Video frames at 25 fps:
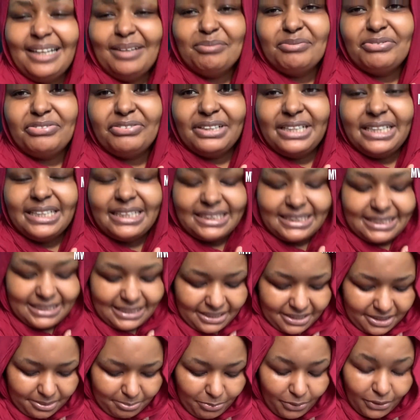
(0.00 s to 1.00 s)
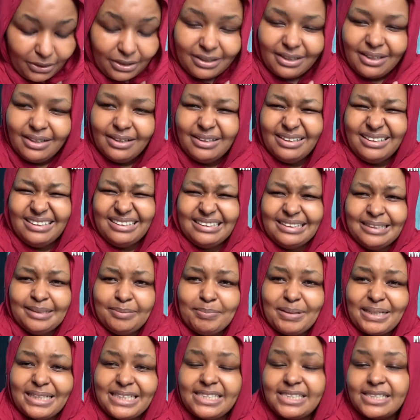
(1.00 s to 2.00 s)
feeling terrible.
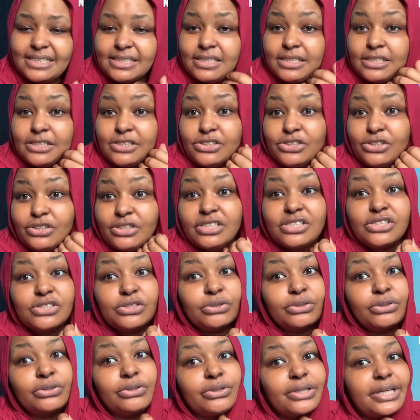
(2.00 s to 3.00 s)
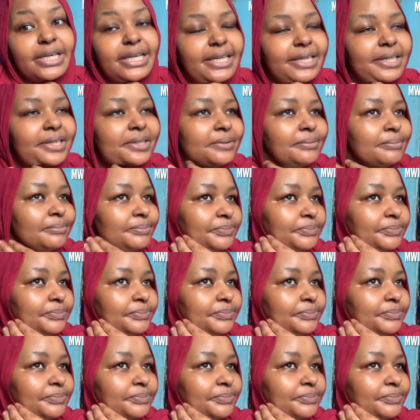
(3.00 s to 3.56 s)
My chest is not so okay.